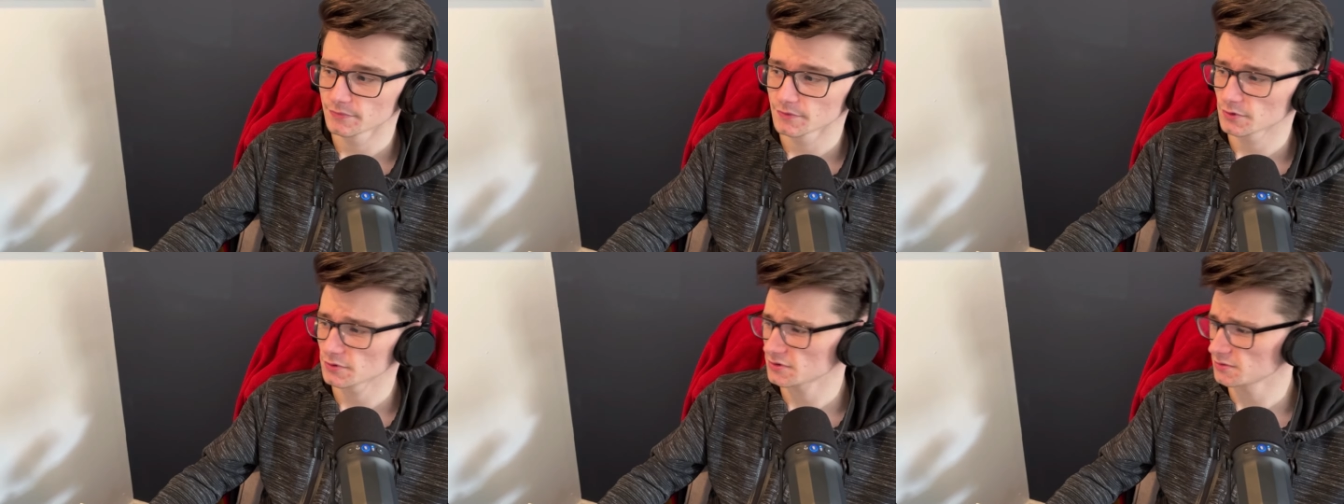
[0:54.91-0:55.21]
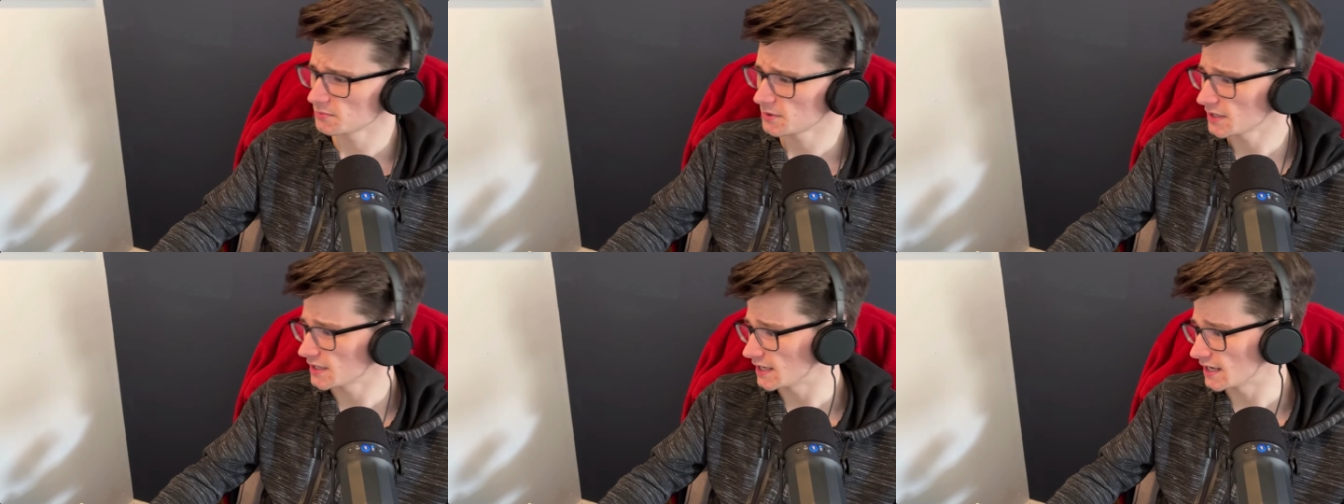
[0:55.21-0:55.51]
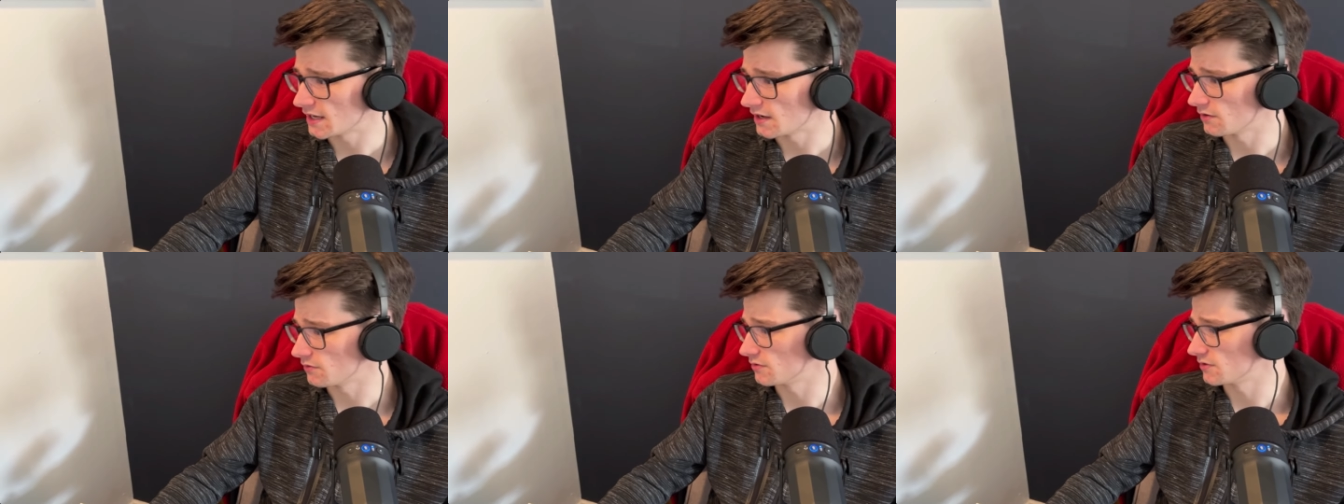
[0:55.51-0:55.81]
Also, my
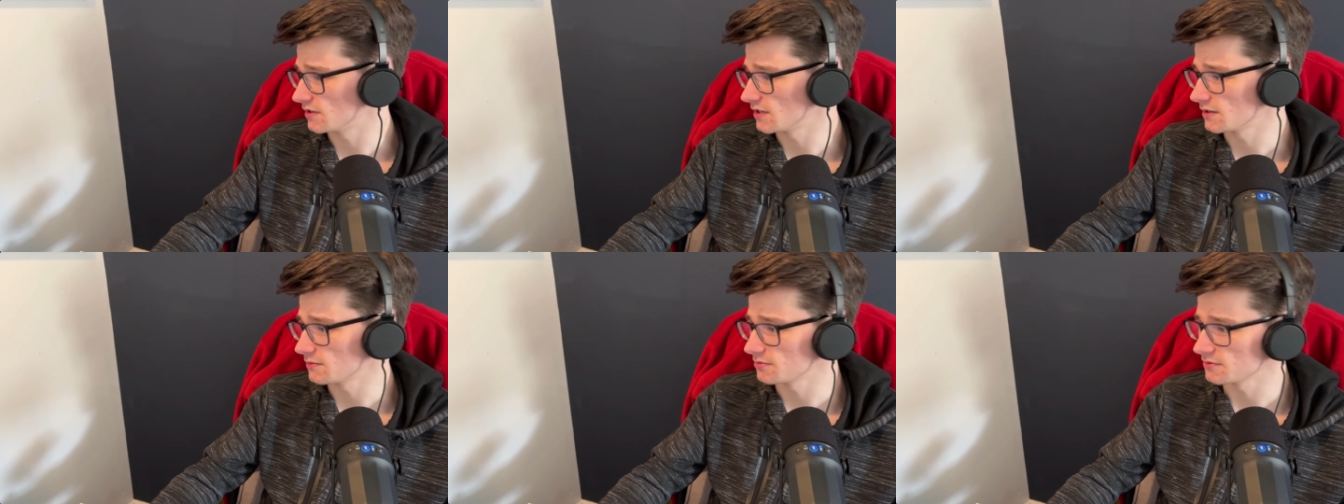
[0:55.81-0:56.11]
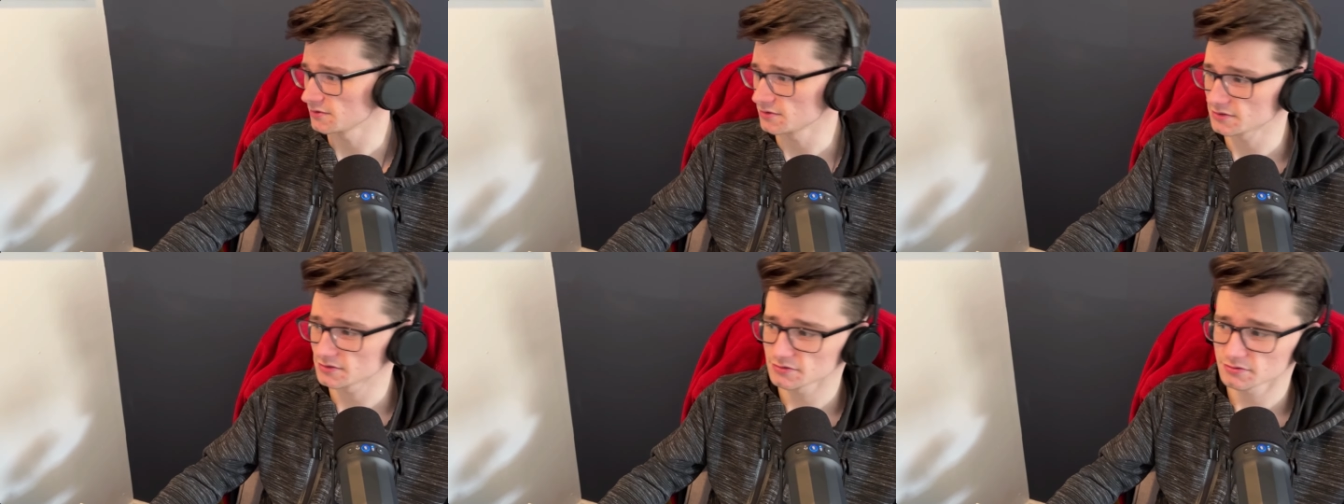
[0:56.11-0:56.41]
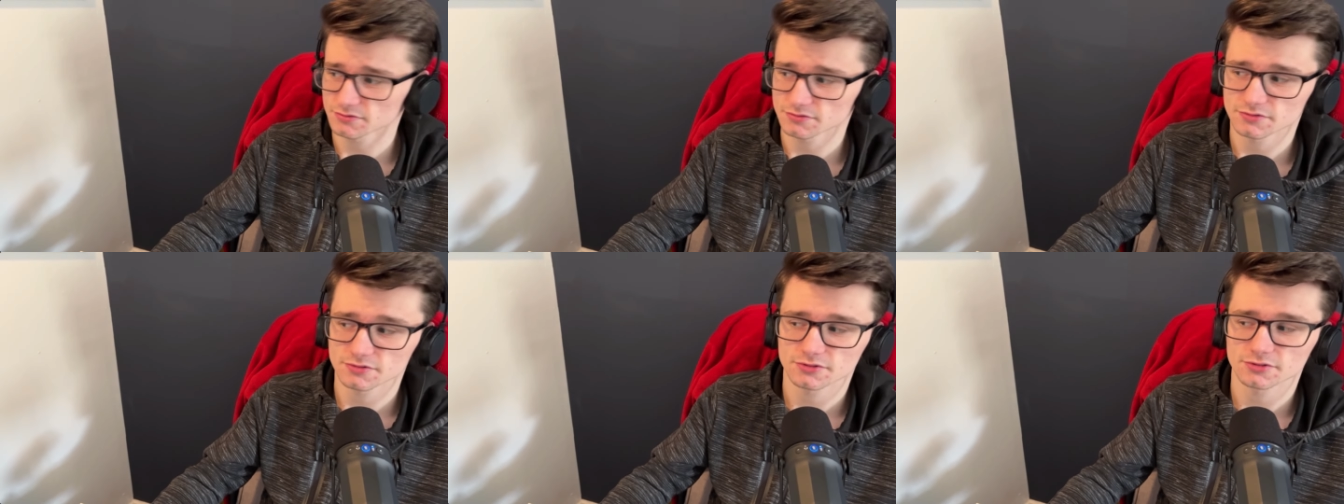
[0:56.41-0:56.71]
hair is absolutely
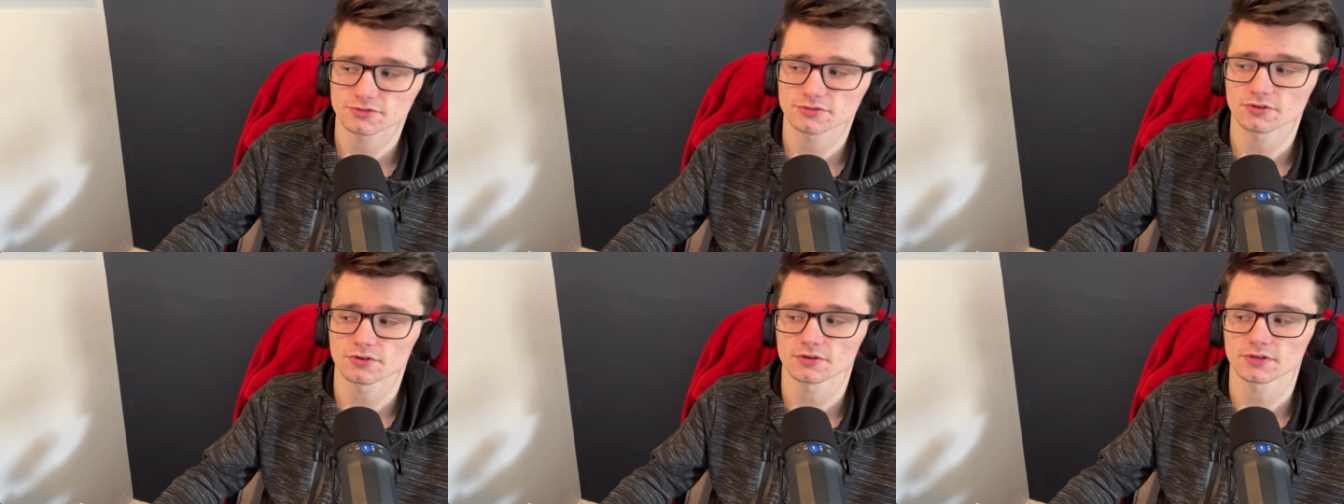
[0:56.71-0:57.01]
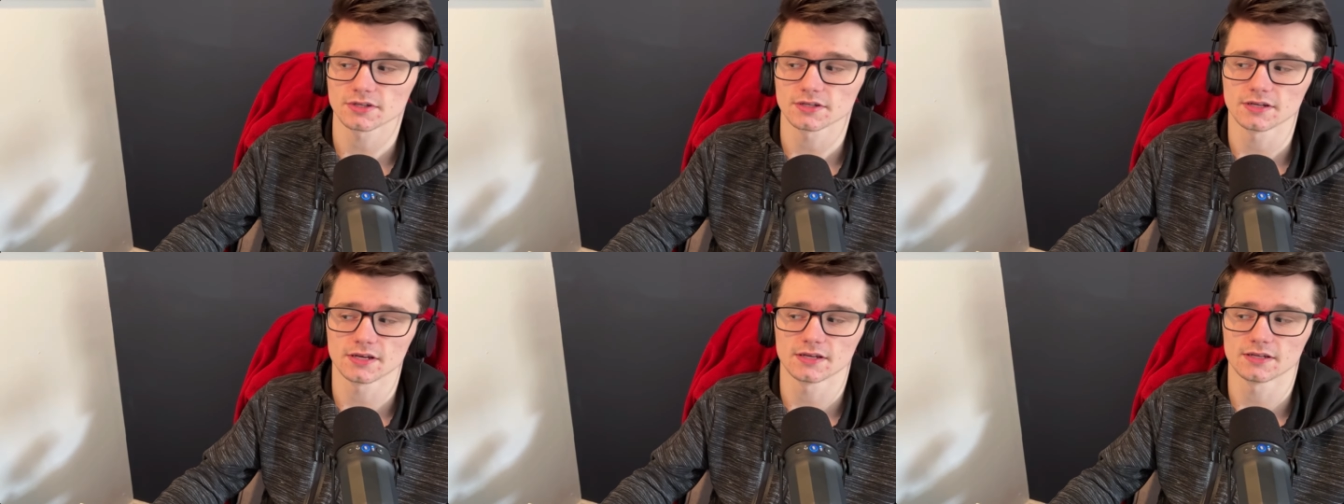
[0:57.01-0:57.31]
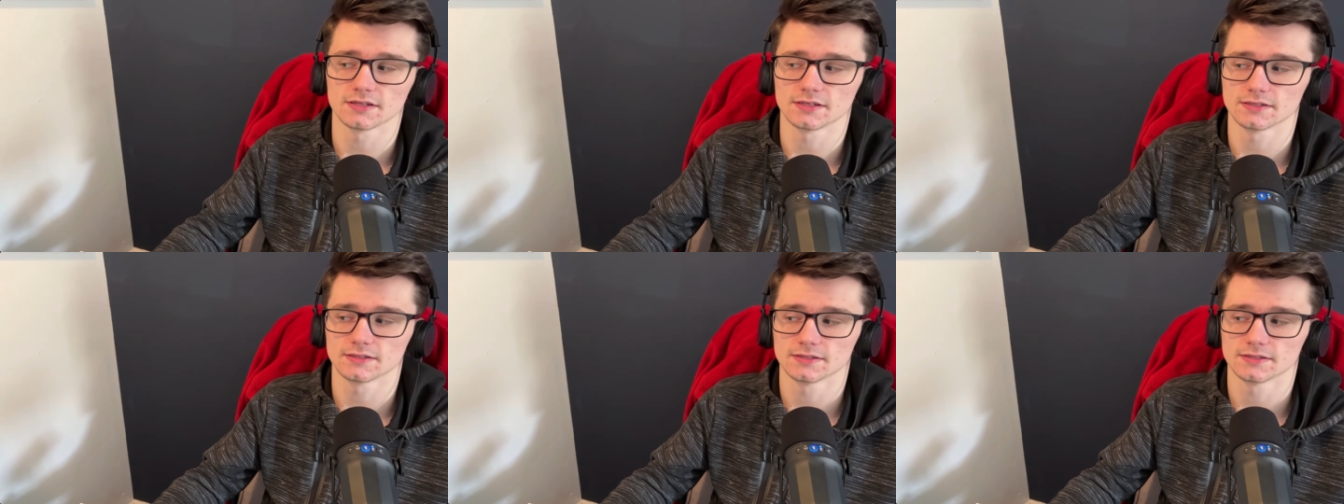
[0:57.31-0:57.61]
shocking,
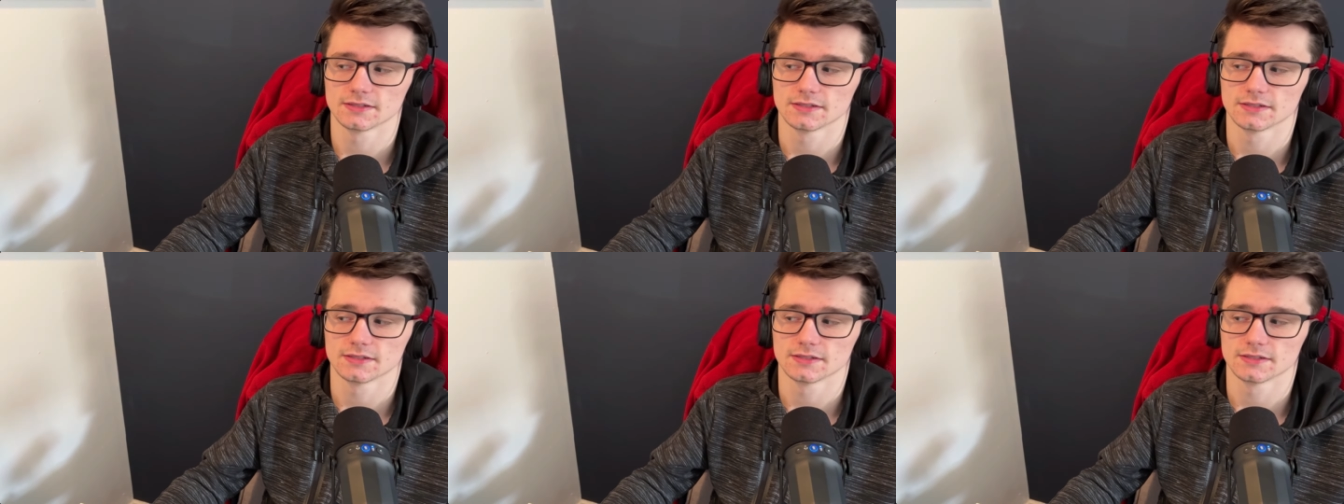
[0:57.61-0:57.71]
ain't it?